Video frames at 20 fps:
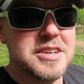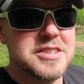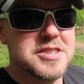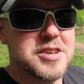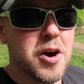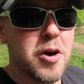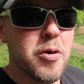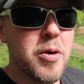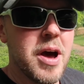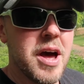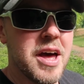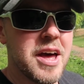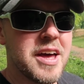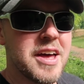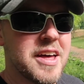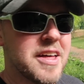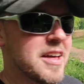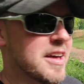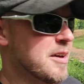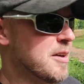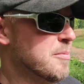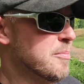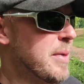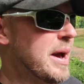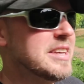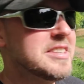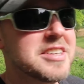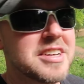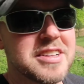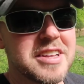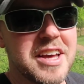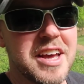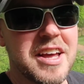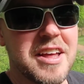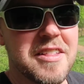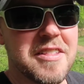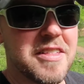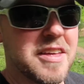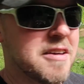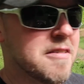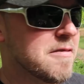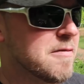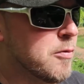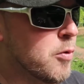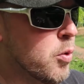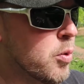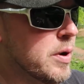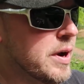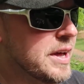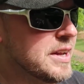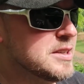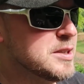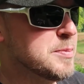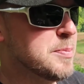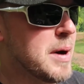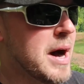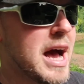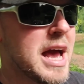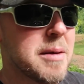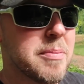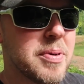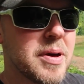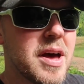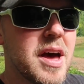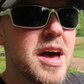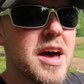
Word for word: So basically the four inch pipe